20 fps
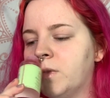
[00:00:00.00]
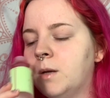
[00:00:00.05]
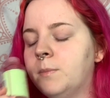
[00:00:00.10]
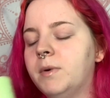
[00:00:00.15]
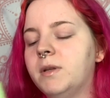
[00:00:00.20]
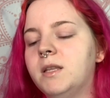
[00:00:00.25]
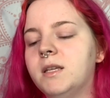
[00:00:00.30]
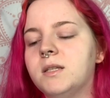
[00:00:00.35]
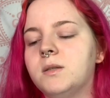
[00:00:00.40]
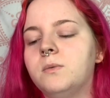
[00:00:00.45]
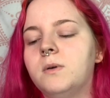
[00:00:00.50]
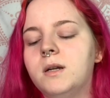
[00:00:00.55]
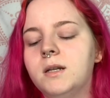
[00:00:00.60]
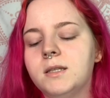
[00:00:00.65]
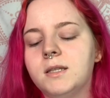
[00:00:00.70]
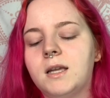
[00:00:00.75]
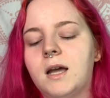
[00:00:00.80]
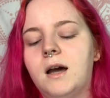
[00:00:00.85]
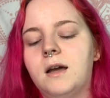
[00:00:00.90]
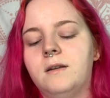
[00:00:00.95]
But this
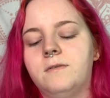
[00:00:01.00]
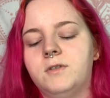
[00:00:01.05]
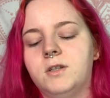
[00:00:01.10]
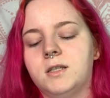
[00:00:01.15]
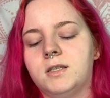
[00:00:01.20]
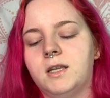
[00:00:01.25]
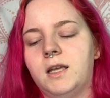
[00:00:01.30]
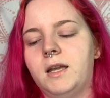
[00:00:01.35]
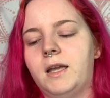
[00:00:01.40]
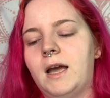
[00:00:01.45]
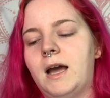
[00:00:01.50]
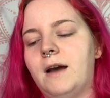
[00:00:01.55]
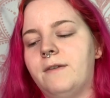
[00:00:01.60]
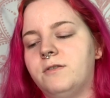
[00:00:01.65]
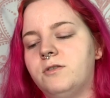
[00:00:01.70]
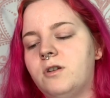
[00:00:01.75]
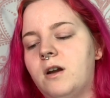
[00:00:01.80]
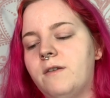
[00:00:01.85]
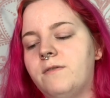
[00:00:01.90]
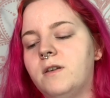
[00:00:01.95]
one's kind of just like
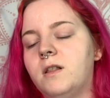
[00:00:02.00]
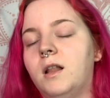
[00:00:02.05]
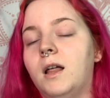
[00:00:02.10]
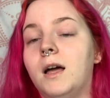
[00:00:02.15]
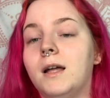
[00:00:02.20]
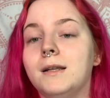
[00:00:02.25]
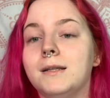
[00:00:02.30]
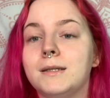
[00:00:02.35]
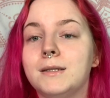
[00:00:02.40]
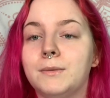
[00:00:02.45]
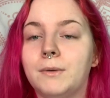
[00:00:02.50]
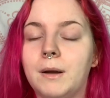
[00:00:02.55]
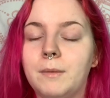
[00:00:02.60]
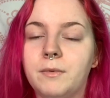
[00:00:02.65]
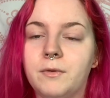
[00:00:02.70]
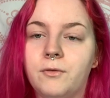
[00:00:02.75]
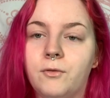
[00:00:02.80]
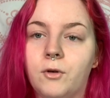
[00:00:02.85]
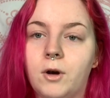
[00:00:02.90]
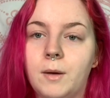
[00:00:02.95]
after I've cleansed, right
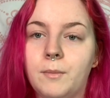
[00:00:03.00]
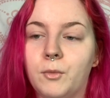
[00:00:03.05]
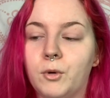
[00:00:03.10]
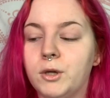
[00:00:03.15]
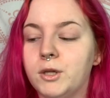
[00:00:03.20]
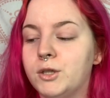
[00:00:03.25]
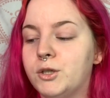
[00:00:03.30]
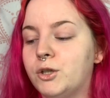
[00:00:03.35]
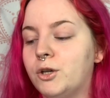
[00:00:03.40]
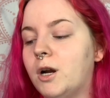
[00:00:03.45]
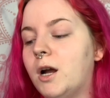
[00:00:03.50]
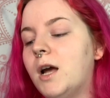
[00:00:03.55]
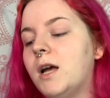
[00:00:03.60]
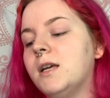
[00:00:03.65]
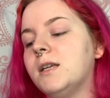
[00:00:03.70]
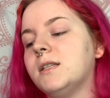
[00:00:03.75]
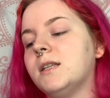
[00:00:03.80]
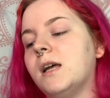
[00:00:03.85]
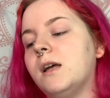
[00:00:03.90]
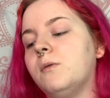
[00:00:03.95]
before I
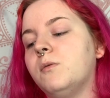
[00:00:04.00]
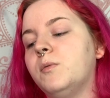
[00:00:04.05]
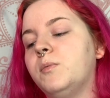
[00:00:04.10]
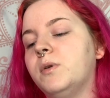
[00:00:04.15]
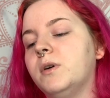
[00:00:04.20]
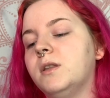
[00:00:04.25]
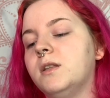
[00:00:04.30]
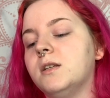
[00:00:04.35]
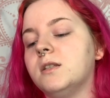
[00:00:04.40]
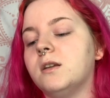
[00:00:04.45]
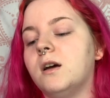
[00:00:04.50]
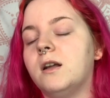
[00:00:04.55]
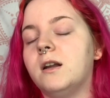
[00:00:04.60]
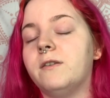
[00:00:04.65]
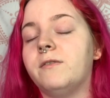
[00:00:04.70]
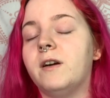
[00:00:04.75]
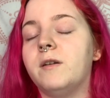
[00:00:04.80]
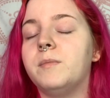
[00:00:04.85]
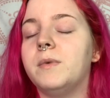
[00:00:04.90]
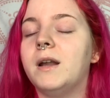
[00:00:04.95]
moisturize, I will put this on
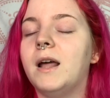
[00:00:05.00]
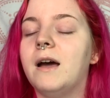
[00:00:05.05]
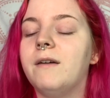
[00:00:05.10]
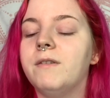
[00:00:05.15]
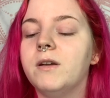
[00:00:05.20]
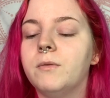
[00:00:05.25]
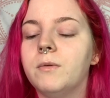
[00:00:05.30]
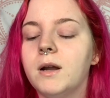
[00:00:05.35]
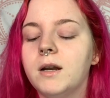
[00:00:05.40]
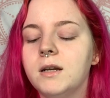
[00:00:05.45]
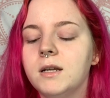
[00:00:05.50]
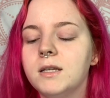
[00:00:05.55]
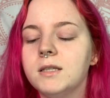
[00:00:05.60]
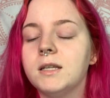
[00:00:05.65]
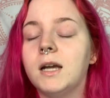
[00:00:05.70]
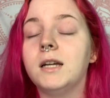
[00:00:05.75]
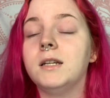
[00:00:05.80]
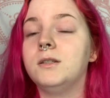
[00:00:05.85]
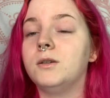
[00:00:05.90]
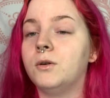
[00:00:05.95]
if I've been having redness.
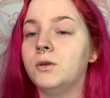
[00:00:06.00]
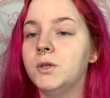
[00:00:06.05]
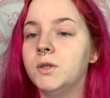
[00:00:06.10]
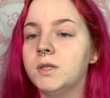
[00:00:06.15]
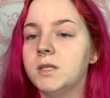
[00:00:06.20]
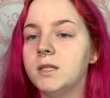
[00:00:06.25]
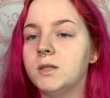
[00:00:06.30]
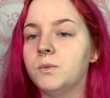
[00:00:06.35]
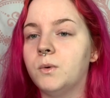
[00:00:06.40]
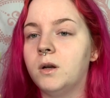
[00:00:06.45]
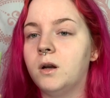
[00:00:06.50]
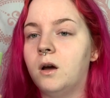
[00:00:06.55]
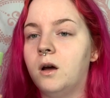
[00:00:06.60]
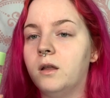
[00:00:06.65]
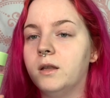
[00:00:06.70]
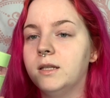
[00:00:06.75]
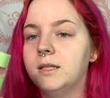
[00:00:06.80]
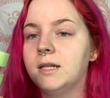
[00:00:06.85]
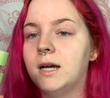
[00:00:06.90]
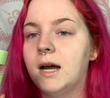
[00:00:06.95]
I don't use this one
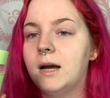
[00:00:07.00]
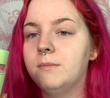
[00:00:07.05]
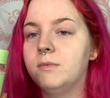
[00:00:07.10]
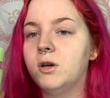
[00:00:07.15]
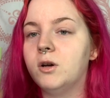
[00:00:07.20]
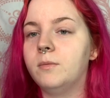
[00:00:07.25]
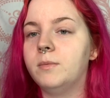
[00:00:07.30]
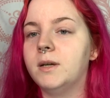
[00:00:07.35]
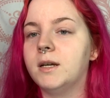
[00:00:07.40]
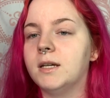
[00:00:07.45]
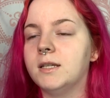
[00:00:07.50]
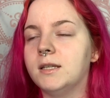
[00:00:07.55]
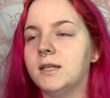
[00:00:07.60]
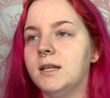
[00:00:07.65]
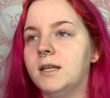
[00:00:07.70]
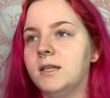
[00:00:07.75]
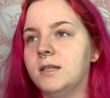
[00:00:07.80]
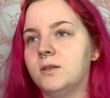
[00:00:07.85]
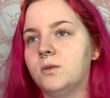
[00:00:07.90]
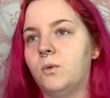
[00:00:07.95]
all the time though, because
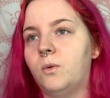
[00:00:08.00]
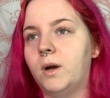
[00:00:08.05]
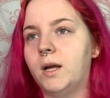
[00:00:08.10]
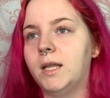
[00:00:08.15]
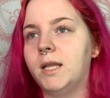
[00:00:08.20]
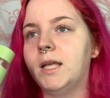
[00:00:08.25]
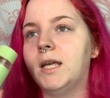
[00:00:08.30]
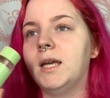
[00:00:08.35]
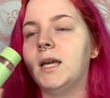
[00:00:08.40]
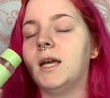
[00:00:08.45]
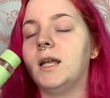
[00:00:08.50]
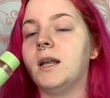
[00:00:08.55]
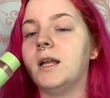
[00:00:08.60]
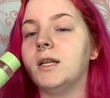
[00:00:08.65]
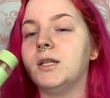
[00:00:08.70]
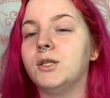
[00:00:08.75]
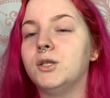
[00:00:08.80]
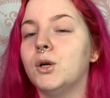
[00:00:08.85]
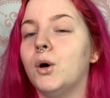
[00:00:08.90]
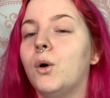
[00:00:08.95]
it is oily, and
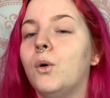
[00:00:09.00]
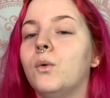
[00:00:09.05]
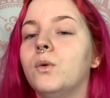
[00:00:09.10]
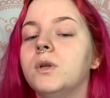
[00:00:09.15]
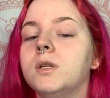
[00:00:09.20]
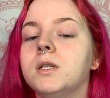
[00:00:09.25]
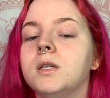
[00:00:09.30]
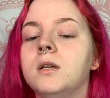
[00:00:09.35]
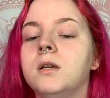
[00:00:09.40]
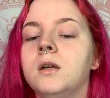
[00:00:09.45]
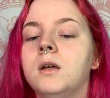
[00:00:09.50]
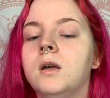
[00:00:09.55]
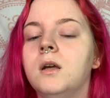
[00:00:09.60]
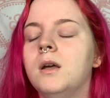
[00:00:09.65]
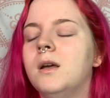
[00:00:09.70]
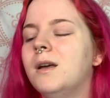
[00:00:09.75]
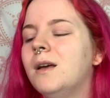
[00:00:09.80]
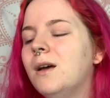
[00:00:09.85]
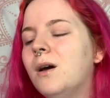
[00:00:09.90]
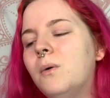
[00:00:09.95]
I don't,
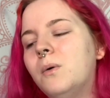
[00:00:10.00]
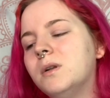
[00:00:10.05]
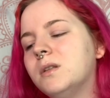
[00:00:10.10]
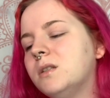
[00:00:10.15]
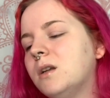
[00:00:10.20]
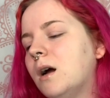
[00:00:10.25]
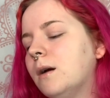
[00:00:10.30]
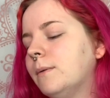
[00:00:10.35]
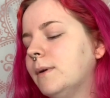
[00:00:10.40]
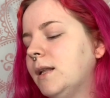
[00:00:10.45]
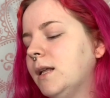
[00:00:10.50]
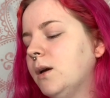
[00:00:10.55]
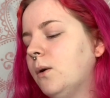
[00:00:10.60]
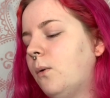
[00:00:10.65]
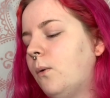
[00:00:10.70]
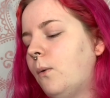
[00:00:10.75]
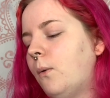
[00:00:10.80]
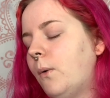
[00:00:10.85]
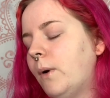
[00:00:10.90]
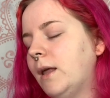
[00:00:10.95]
well, it's not really
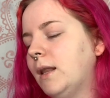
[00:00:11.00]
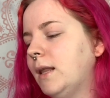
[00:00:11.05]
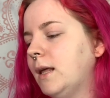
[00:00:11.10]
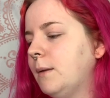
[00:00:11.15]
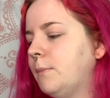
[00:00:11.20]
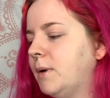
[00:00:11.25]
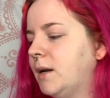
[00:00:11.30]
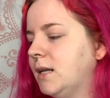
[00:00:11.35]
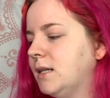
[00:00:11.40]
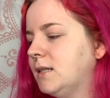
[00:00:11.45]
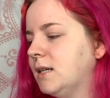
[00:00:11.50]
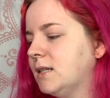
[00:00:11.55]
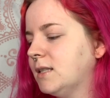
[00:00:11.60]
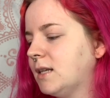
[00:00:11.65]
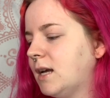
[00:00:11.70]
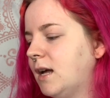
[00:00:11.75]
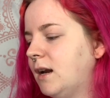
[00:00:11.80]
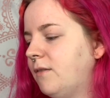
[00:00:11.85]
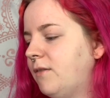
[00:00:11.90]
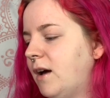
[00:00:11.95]
oily, but it does
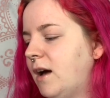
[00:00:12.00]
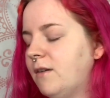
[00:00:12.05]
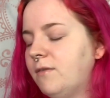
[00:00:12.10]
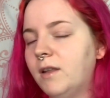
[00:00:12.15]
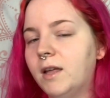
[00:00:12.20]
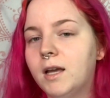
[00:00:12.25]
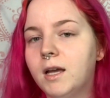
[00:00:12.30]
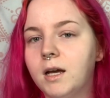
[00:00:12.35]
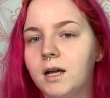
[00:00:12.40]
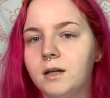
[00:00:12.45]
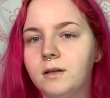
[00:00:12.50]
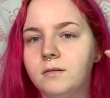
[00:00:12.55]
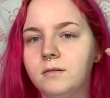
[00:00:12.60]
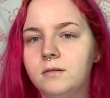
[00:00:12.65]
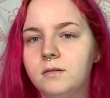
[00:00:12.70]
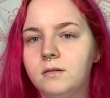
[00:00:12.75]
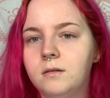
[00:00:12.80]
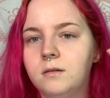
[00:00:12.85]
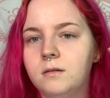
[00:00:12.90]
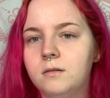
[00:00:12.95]
kind of have like a
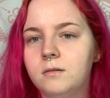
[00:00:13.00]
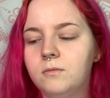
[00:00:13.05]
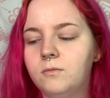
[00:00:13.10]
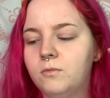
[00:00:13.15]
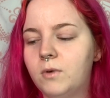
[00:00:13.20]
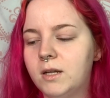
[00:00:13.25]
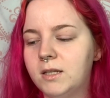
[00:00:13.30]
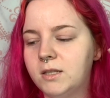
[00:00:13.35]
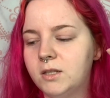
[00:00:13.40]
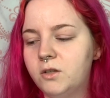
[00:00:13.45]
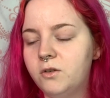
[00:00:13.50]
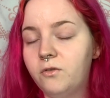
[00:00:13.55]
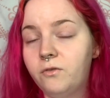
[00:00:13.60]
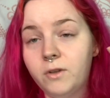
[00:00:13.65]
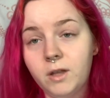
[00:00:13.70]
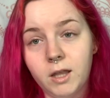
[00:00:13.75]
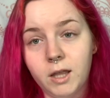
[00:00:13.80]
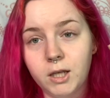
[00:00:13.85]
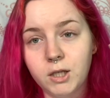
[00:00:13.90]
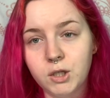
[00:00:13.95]
residue
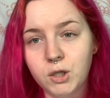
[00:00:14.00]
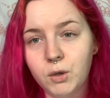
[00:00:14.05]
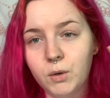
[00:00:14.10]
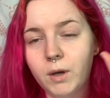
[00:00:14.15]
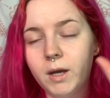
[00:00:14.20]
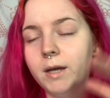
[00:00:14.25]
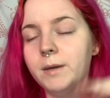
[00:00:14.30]
feeling to